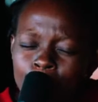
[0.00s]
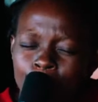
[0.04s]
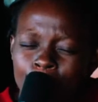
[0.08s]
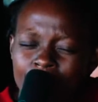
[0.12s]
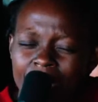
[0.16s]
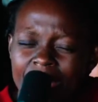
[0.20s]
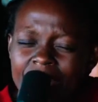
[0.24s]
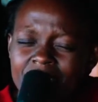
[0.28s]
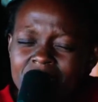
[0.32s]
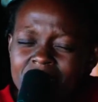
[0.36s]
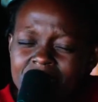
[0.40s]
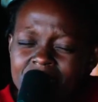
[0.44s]

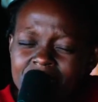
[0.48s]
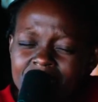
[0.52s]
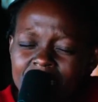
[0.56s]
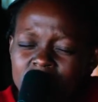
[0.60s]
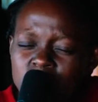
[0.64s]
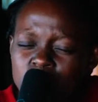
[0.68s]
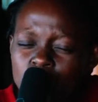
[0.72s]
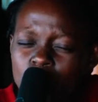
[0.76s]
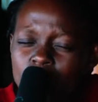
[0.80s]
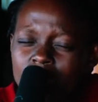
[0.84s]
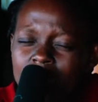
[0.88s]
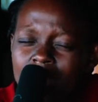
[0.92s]
pains
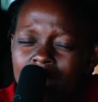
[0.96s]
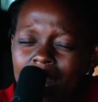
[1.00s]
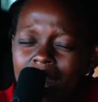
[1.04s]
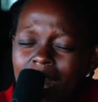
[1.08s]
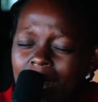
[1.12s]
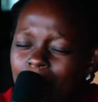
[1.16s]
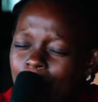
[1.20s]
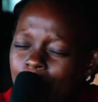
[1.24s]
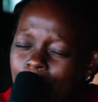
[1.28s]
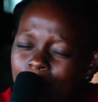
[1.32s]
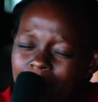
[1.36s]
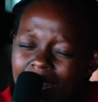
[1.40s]
that we
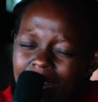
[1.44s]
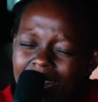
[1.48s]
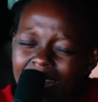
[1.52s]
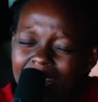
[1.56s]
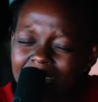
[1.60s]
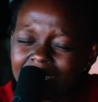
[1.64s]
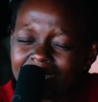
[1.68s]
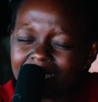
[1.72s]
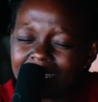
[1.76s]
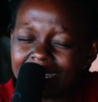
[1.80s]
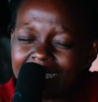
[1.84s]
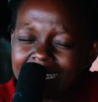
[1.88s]
harbor
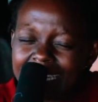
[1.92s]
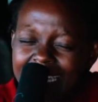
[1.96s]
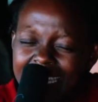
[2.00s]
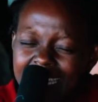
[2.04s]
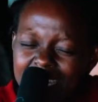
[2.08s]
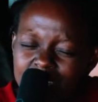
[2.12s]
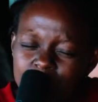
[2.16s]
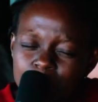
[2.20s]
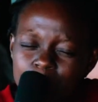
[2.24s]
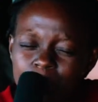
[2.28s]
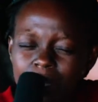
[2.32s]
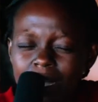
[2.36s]
and
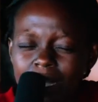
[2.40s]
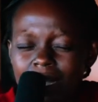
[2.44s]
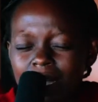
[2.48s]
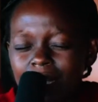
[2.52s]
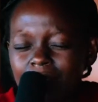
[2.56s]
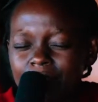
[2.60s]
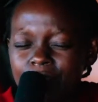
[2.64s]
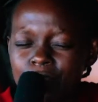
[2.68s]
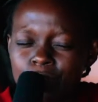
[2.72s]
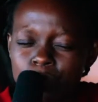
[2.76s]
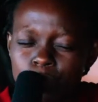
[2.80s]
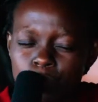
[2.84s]

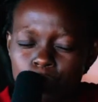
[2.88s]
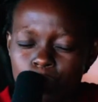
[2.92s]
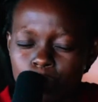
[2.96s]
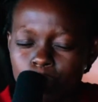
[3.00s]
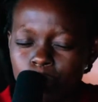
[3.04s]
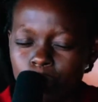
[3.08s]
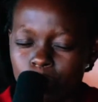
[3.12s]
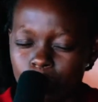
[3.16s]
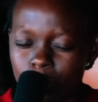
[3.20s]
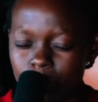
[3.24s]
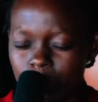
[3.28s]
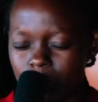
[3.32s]
labor
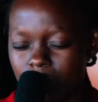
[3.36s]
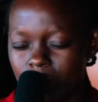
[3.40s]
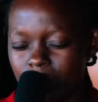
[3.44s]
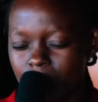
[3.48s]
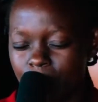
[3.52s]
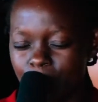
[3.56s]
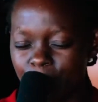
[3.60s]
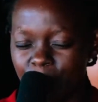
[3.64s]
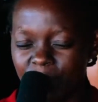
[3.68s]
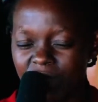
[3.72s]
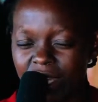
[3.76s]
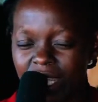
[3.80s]
through,
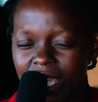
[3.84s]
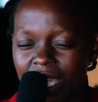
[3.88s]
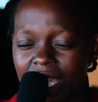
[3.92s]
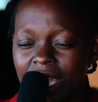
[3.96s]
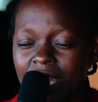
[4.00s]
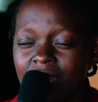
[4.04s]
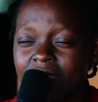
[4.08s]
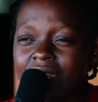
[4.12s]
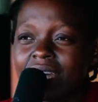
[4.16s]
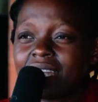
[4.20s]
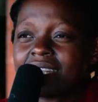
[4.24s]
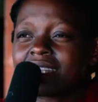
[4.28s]

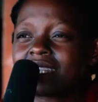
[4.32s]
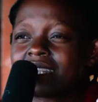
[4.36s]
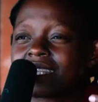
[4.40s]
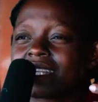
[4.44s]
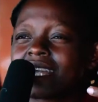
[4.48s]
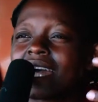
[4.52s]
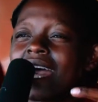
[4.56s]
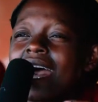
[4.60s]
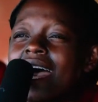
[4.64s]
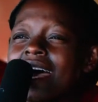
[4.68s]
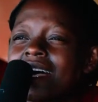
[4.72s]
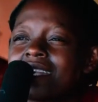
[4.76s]
the
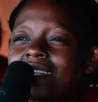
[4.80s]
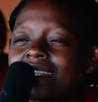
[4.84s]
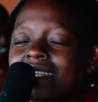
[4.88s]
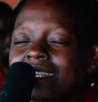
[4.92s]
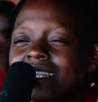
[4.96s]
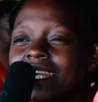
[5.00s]
scars